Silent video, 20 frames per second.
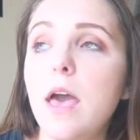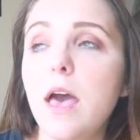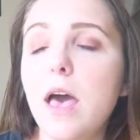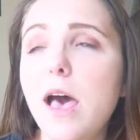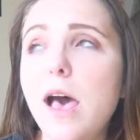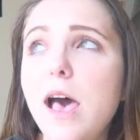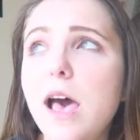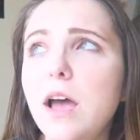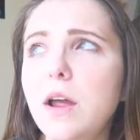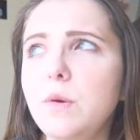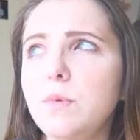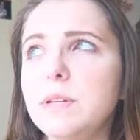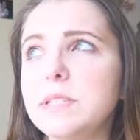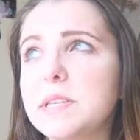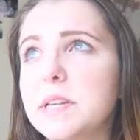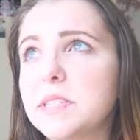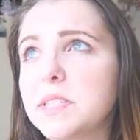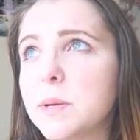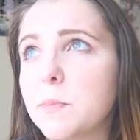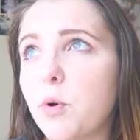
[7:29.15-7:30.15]
And we
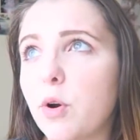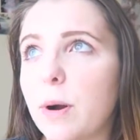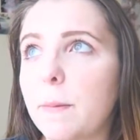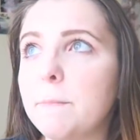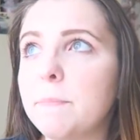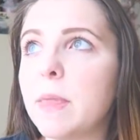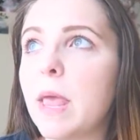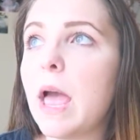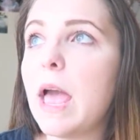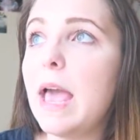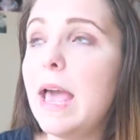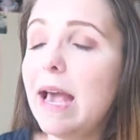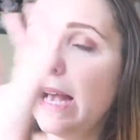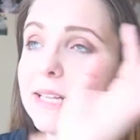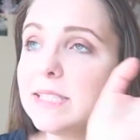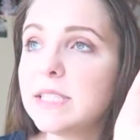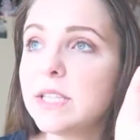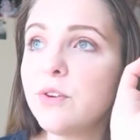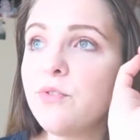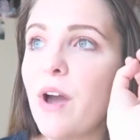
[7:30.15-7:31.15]
sit some more.
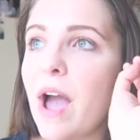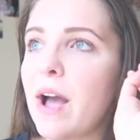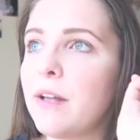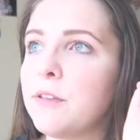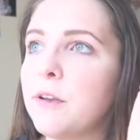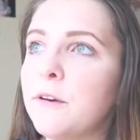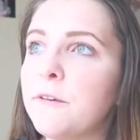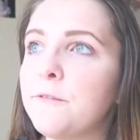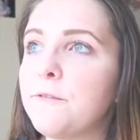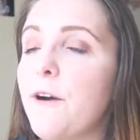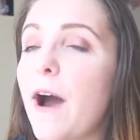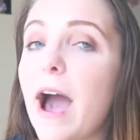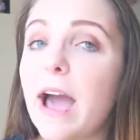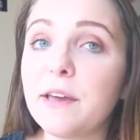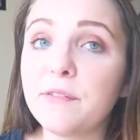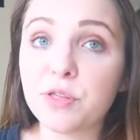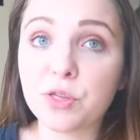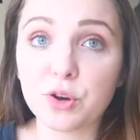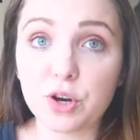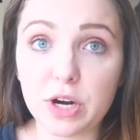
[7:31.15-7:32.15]
It's around
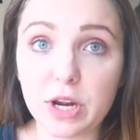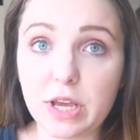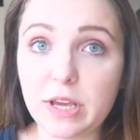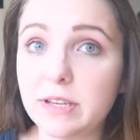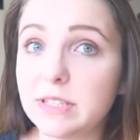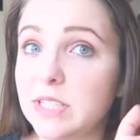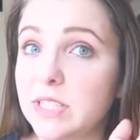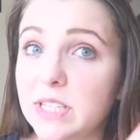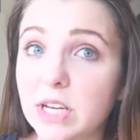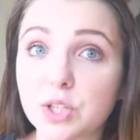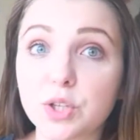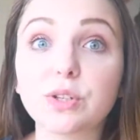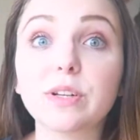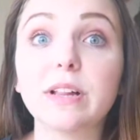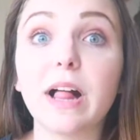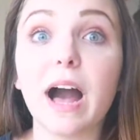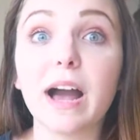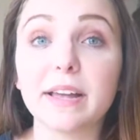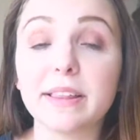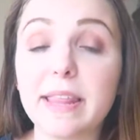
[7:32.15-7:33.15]
5:30, 6
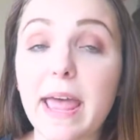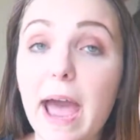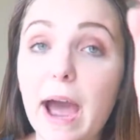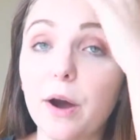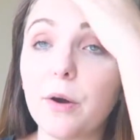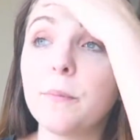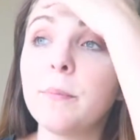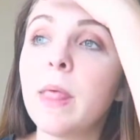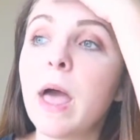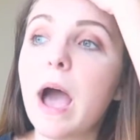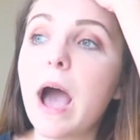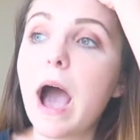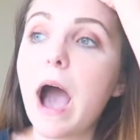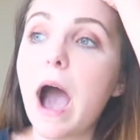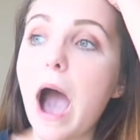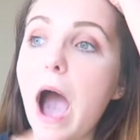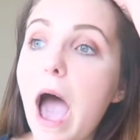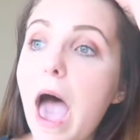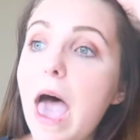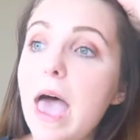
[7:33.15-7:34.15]
o'clock now.
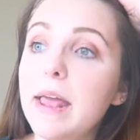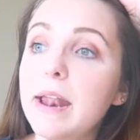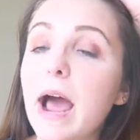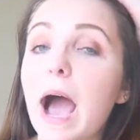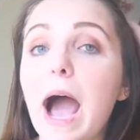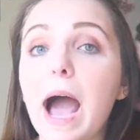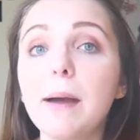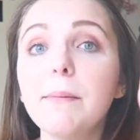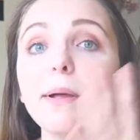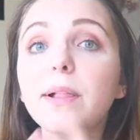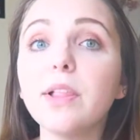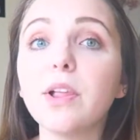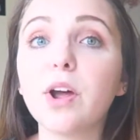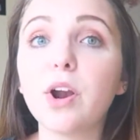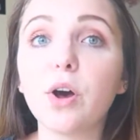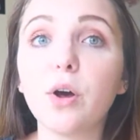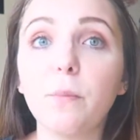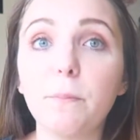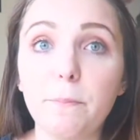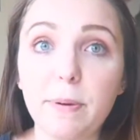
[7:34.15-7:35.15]
And I'm a
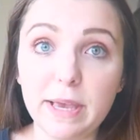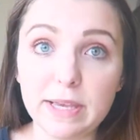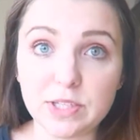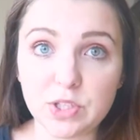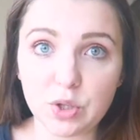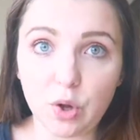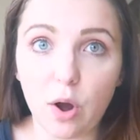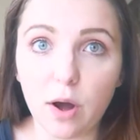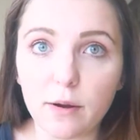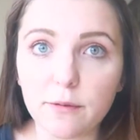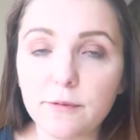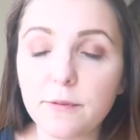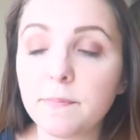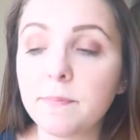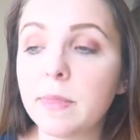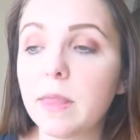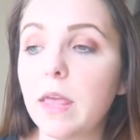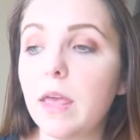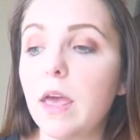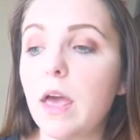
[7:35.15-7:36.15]
little pissed off.
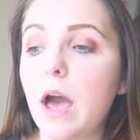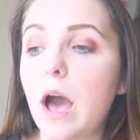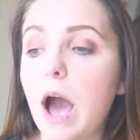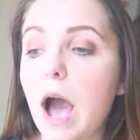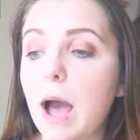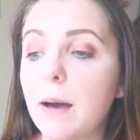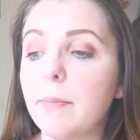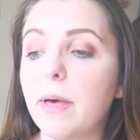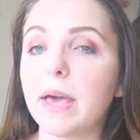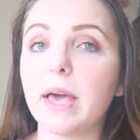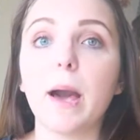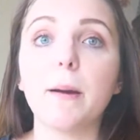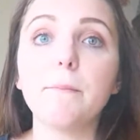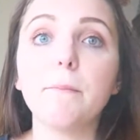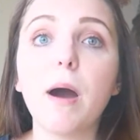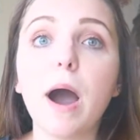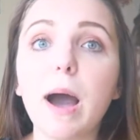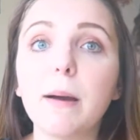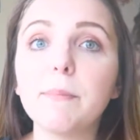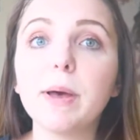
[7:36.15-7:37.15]
I'm like,
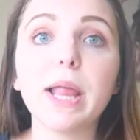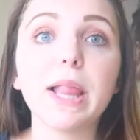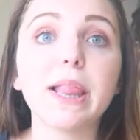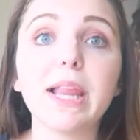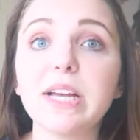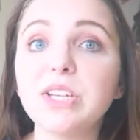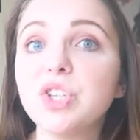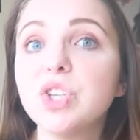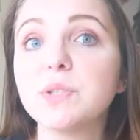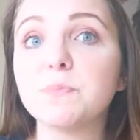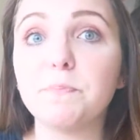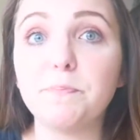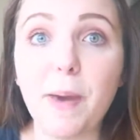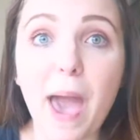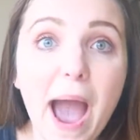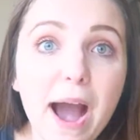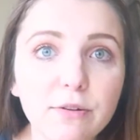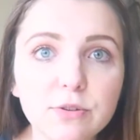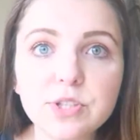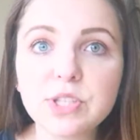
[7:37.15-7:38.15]
Mom, let's just
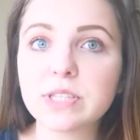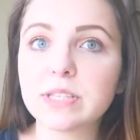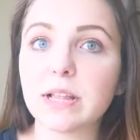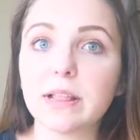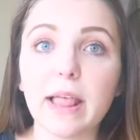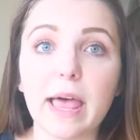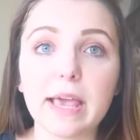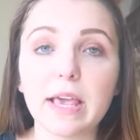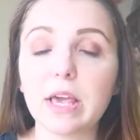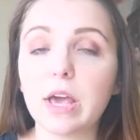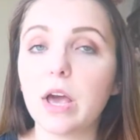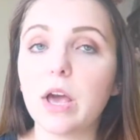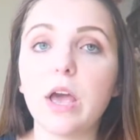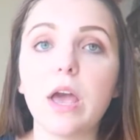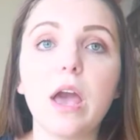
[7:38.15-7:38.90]
bounce. Like,